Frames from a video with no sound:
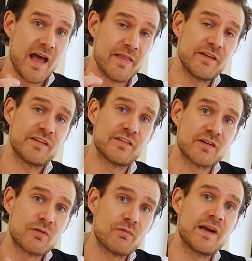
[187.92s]
And this is a
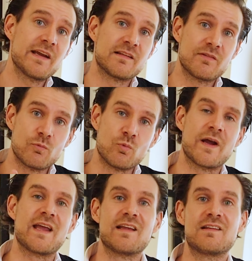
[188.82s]
great
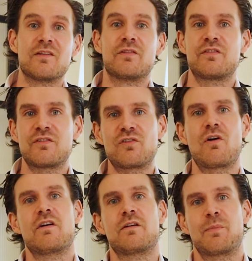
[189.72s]
way to
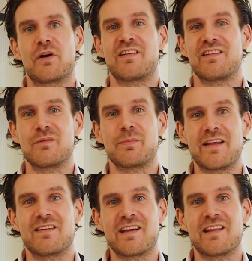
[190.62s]
start
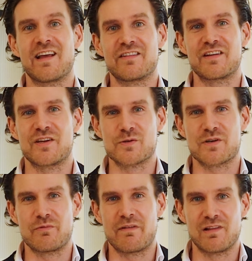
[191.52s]
participating in the
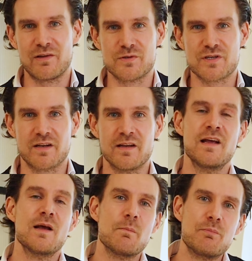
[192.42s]
execution revolution.
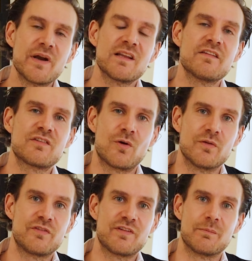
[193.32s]
Bring this
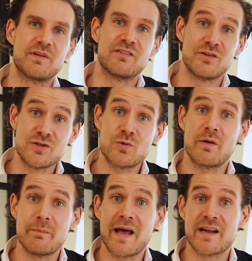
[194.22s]
concept into
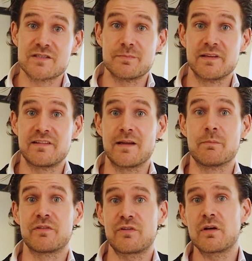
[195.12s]
your management
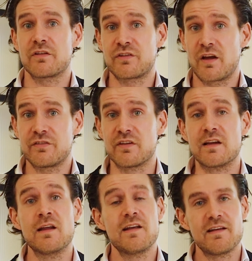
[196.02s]
team and start
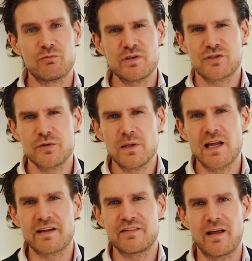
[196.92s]
discussing if we
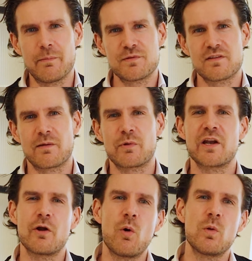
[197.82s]
truly accept that we
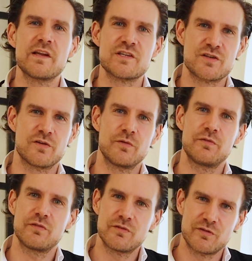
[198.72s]
can only
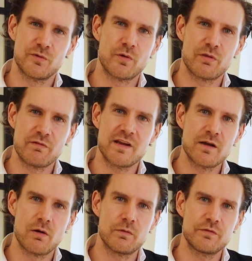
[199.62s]
choose 2 or 3
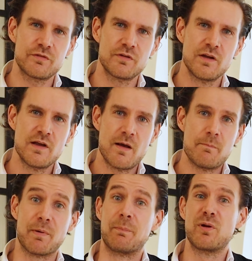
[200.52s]
goals,
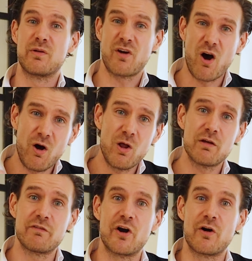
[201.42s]
but put all
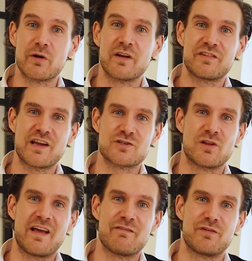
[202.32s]
of our
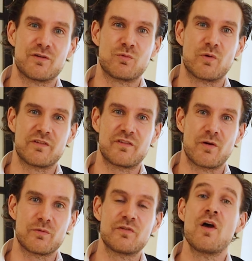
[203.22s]
organizational effort towards
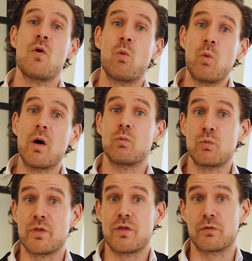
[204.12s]
those. What
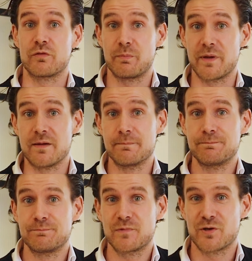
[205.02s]
would those be?
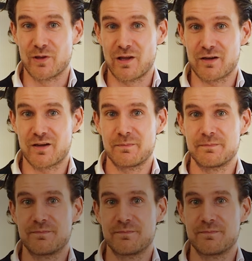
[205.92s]
Good luck.